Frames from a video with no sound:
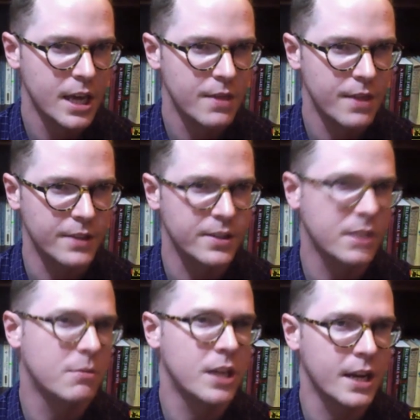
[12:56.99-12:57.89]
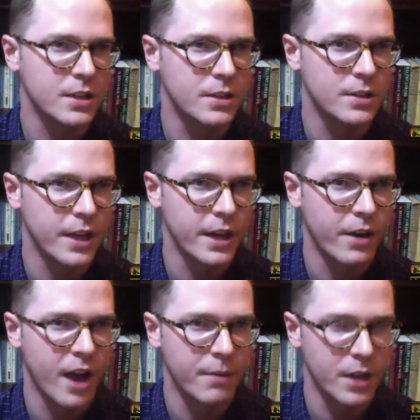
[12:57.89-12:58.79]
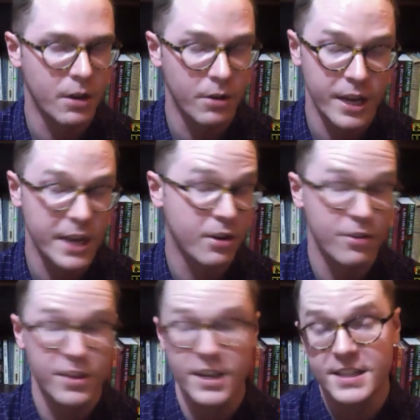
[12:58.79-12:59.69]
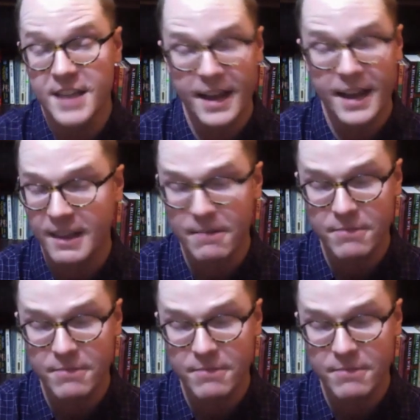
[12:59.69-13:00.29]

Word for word: that some of the actions that are happening nowadays are the exact same